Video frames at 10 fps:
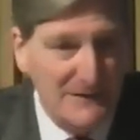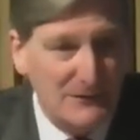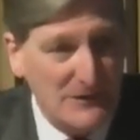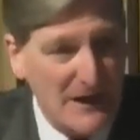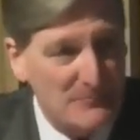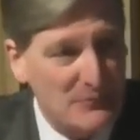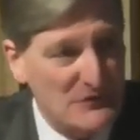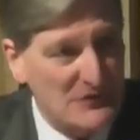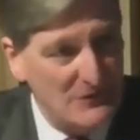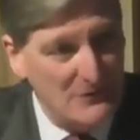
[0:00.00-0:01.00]
if you get
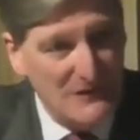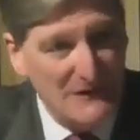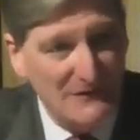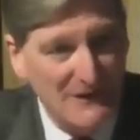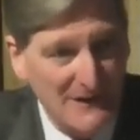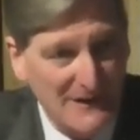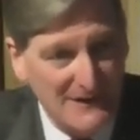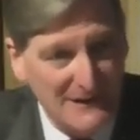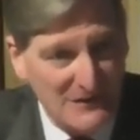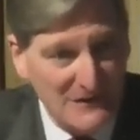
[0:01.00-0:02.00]
prosecuted, it